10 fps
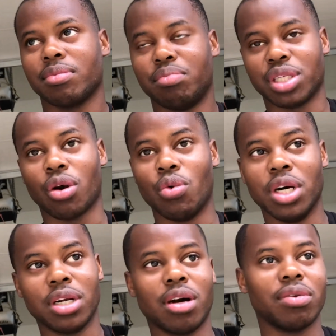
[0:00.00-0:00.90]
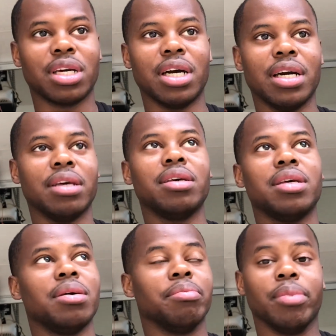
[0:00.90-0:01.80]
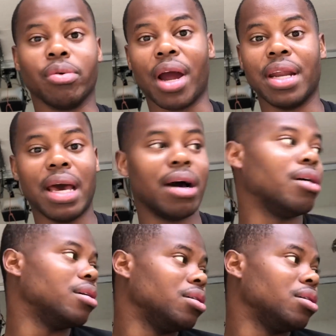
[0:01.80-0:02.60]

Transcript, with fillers: put your wood on and cut it. But right now,